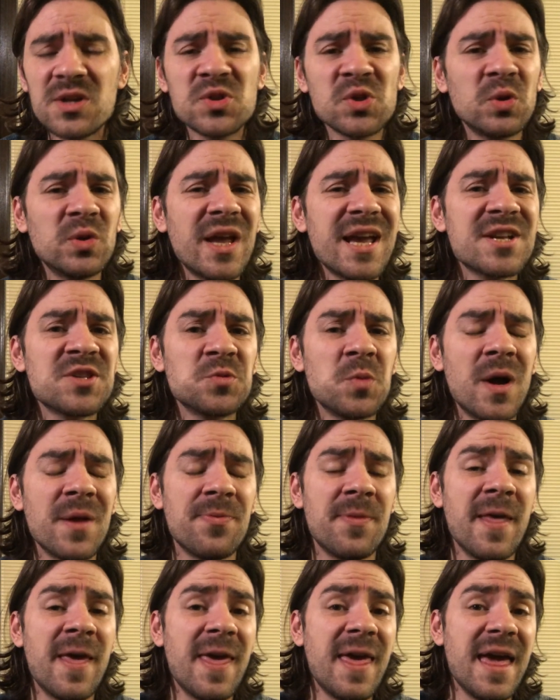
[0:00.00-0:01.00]
So, next
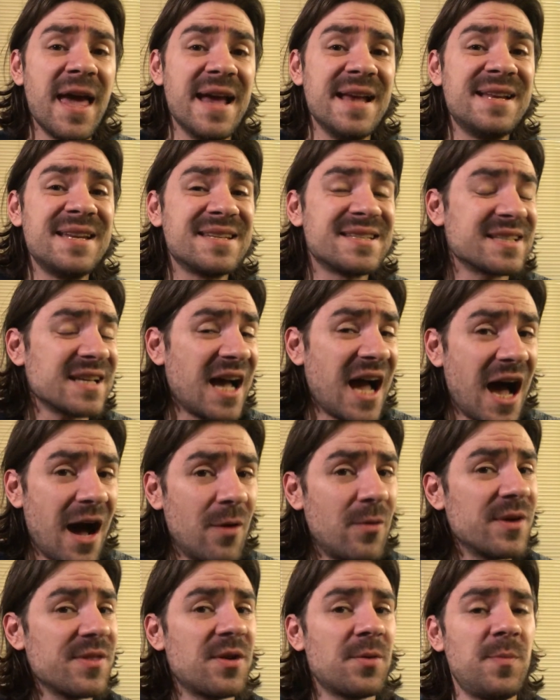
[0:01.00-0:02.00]
one, it is
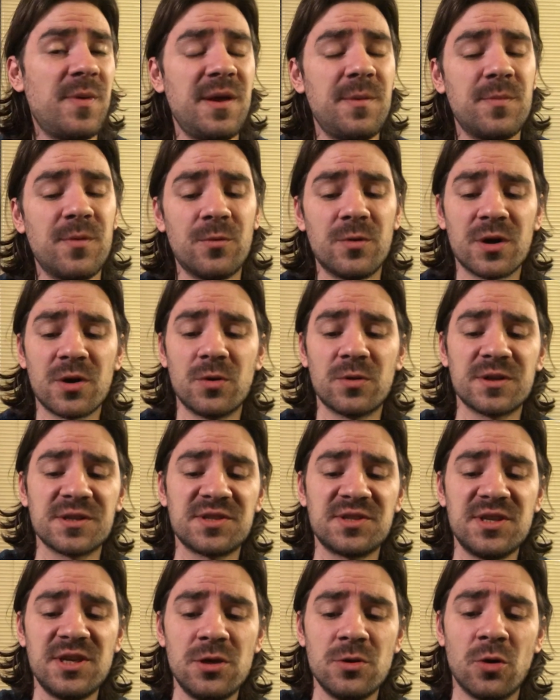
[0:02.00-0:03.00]
how other people are going
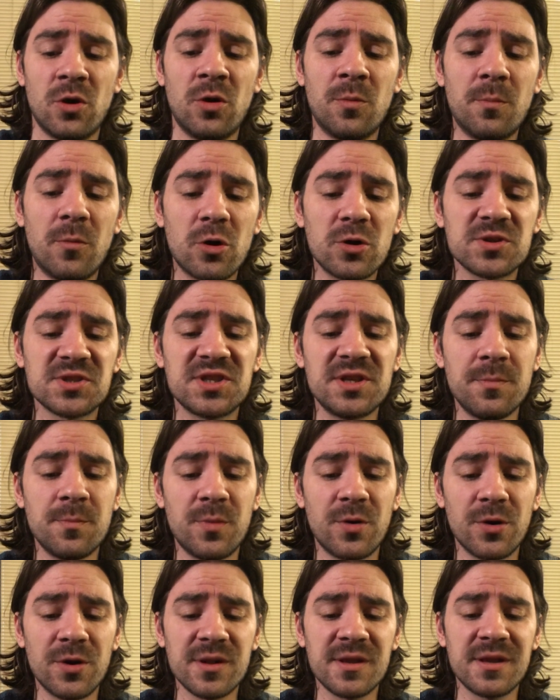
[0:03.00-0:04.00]
to see you, or most
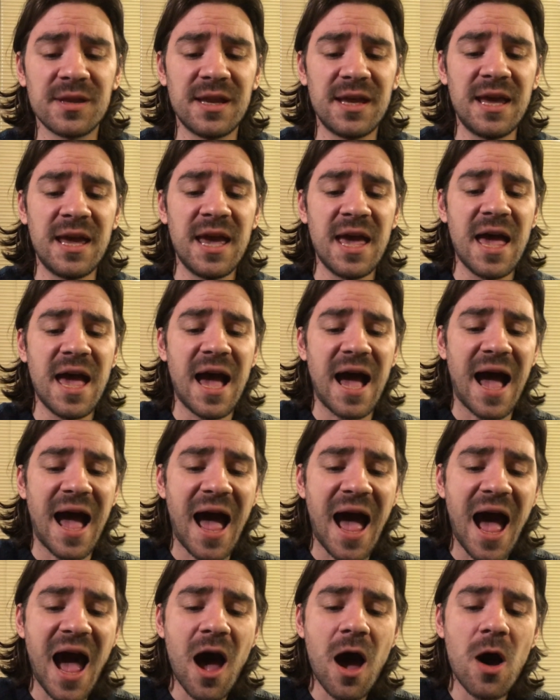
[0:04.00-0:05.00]
importantly,
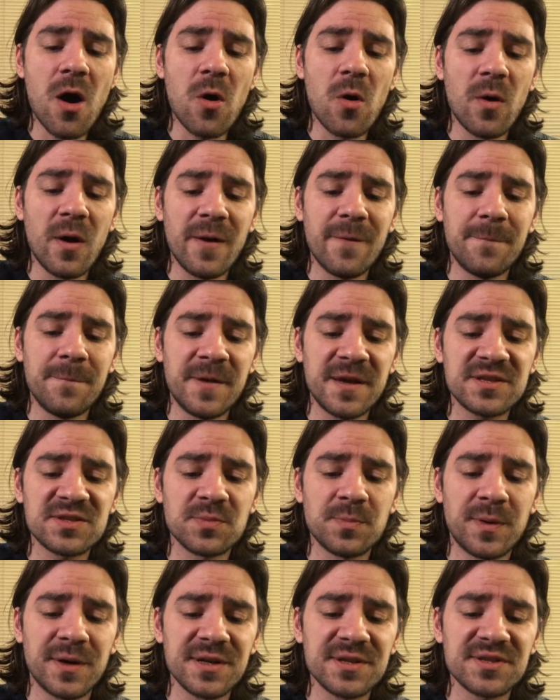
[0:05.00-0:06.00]
how this
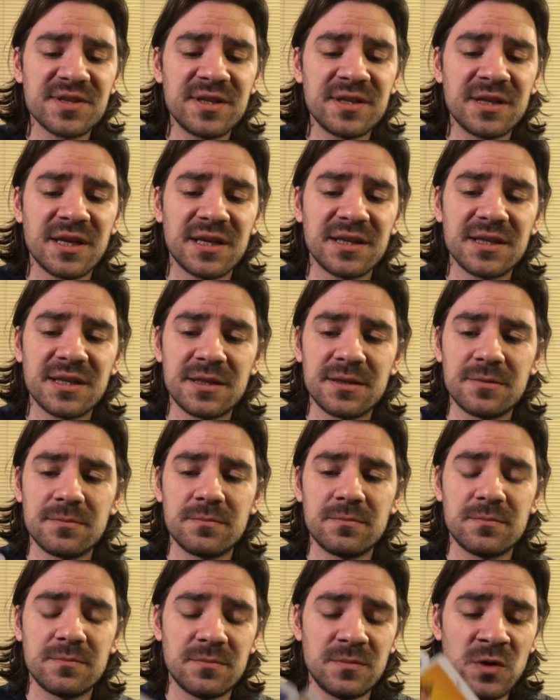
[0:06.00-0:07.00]
person that
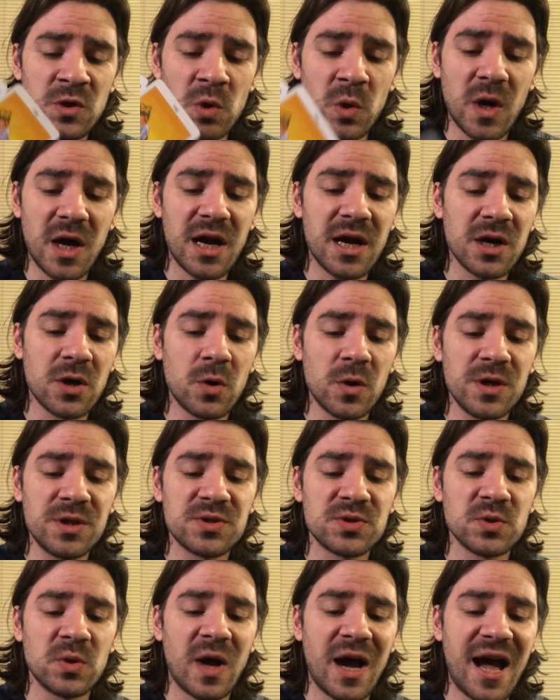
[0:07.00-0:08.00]
you are going
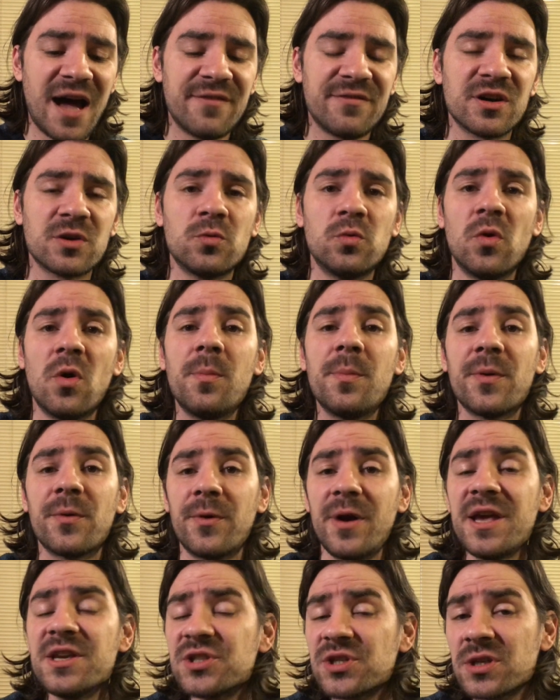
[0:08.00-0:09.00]
to have a
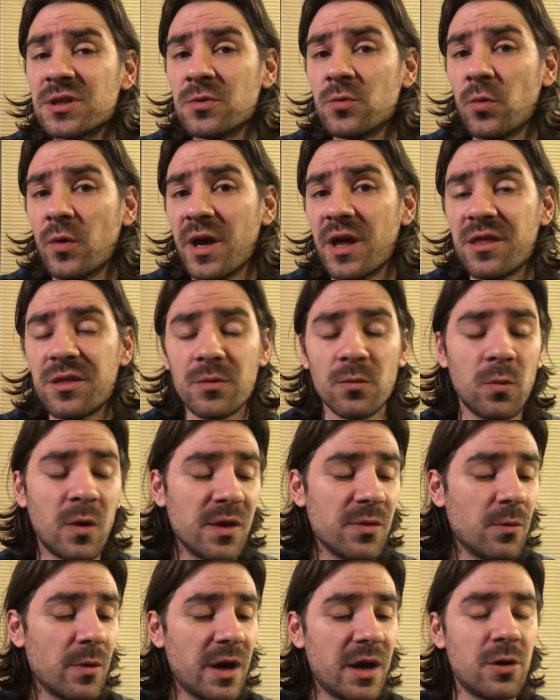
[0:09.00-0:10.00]
cooperation with,
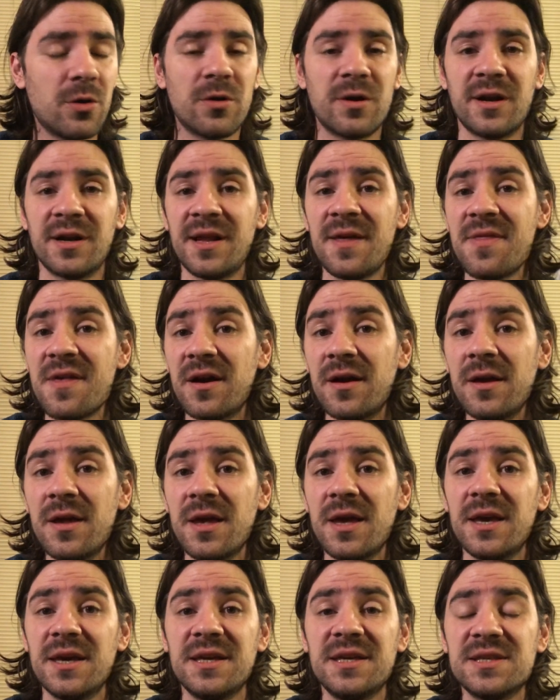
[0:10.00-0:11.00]
one way or another,
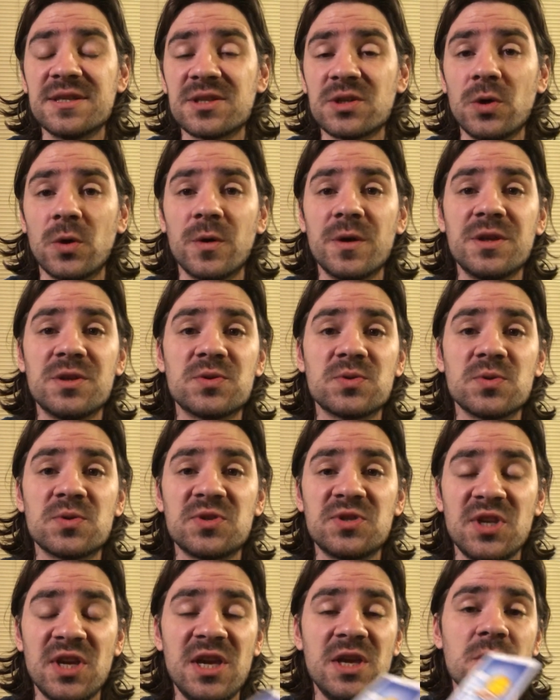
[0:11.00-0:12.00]
is going to
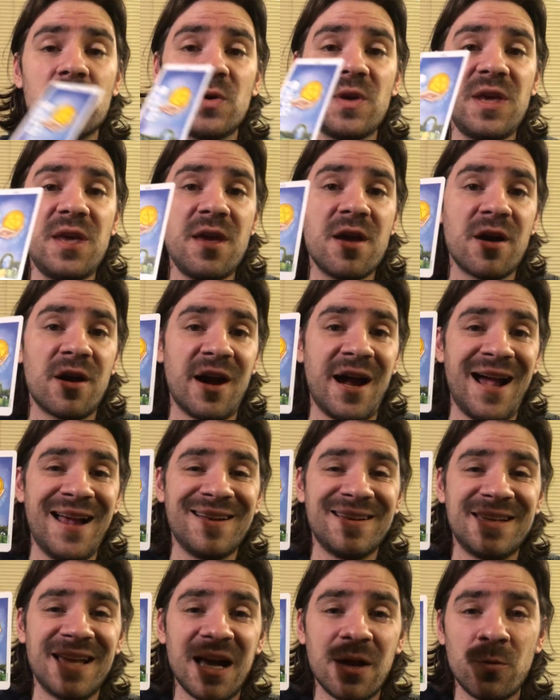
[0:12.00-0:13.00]
see you here,
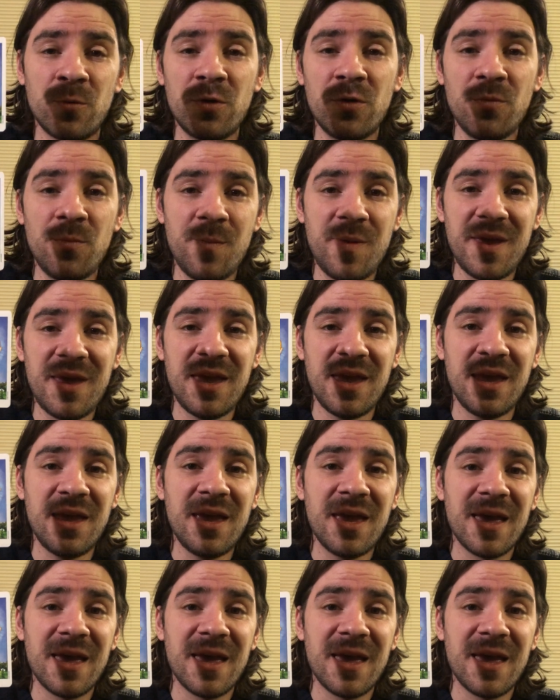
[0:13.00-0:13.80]
and that will be